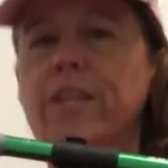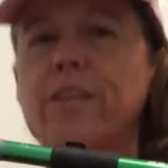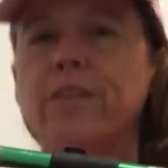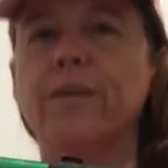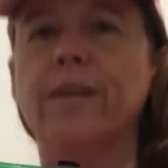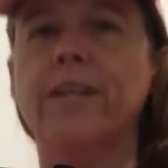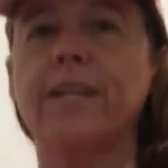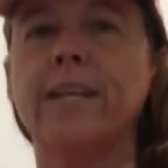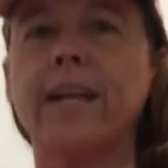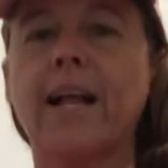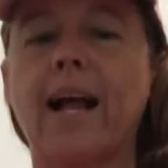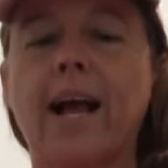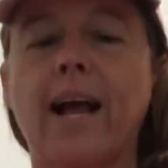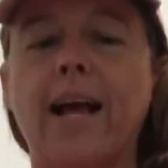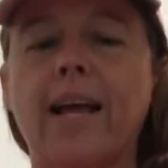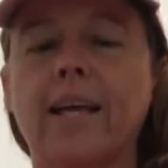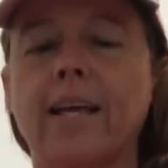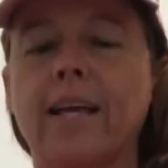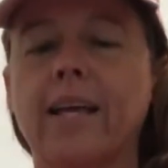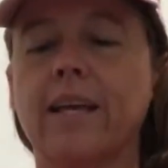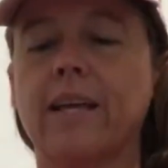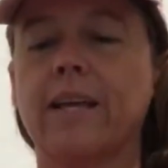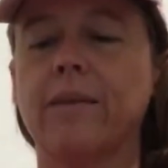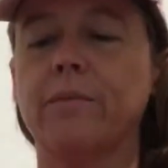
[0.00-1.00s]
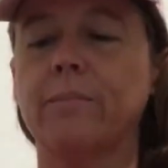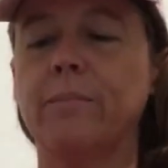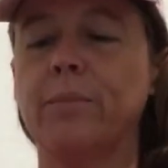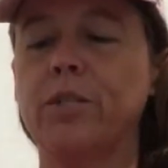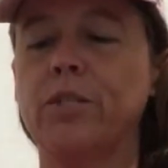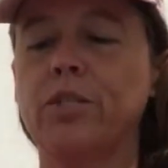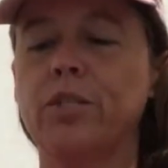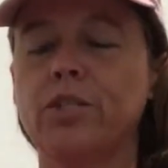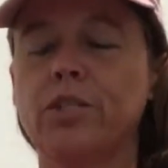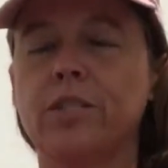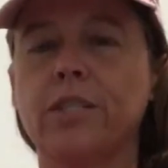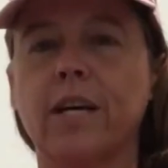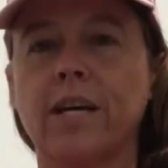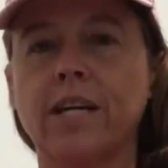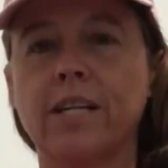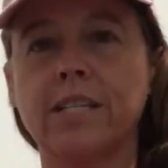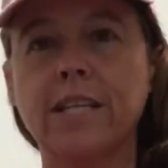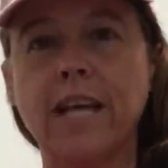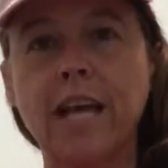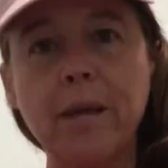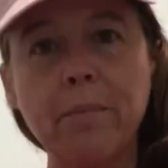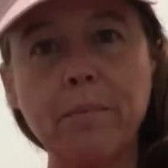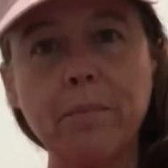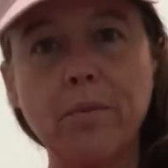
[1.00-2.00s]
are getting ready to hike, put your duct
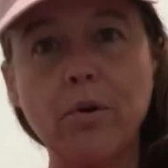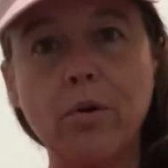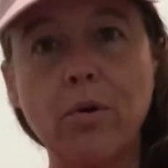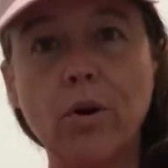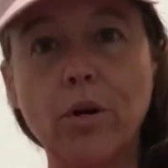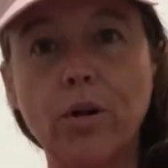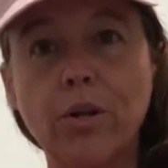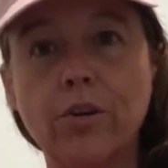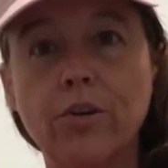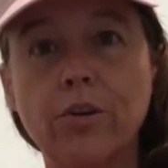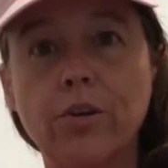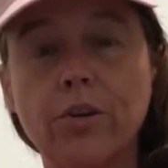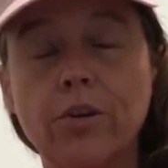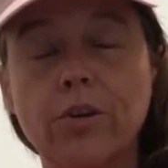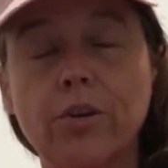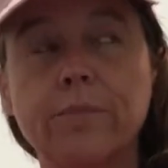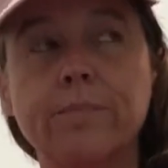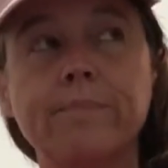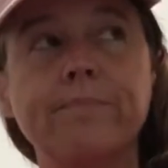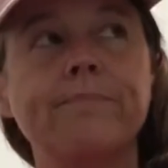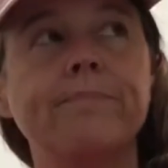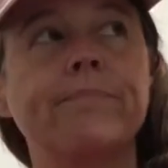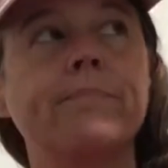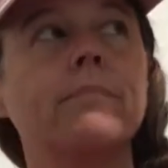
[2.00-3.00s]
tape or your